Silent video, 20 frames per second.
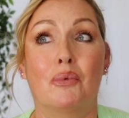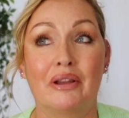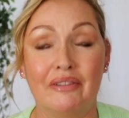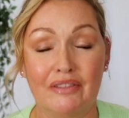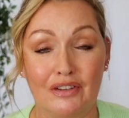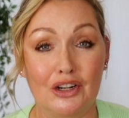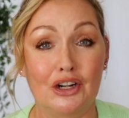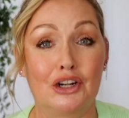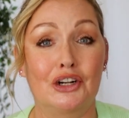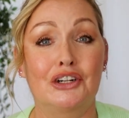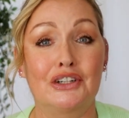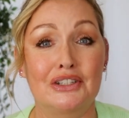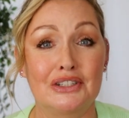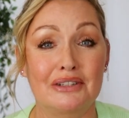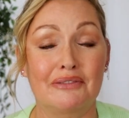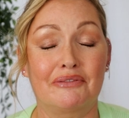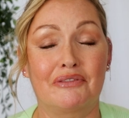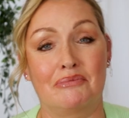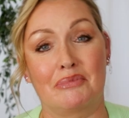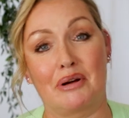we've learned
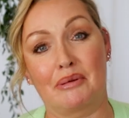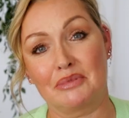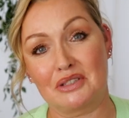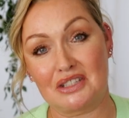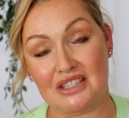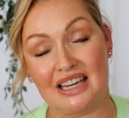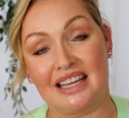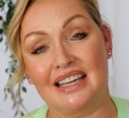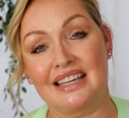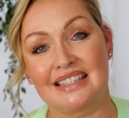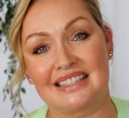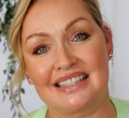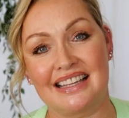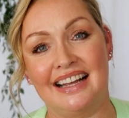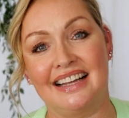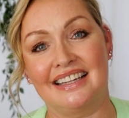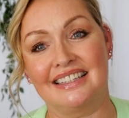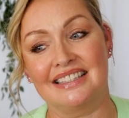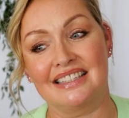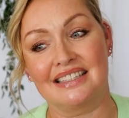from our mistakes,
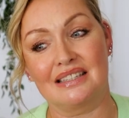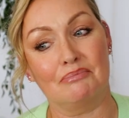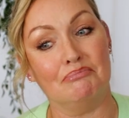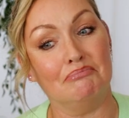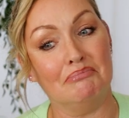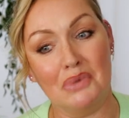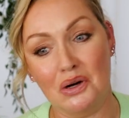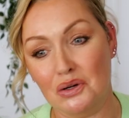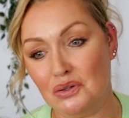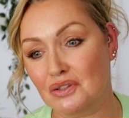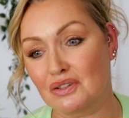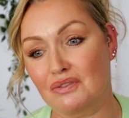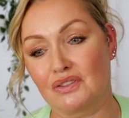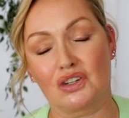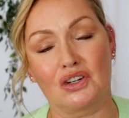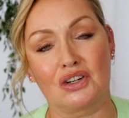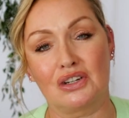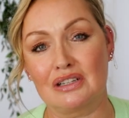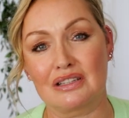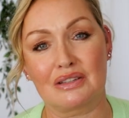and most of the
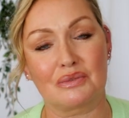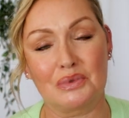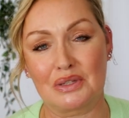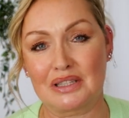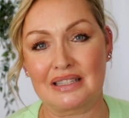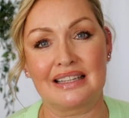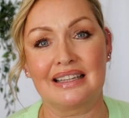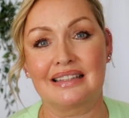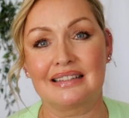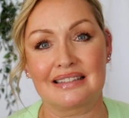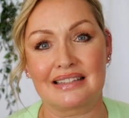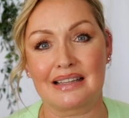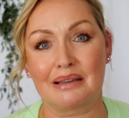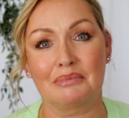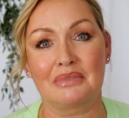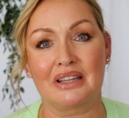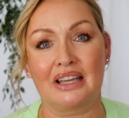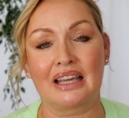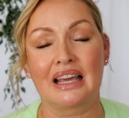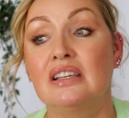girls will say the same
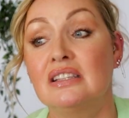thing.